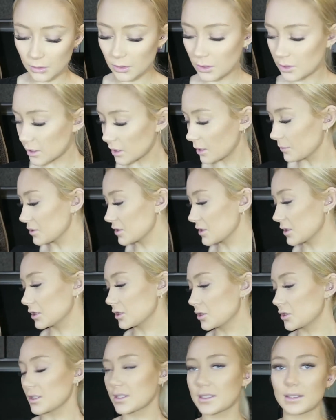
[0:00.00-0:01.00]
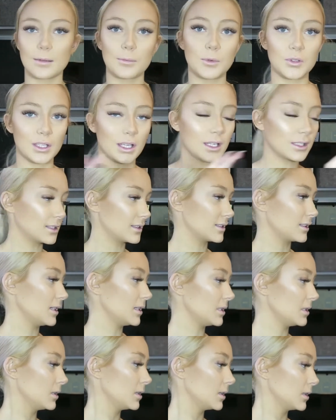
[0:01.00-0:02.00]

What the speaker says: So I'm just going to do the same on the other side.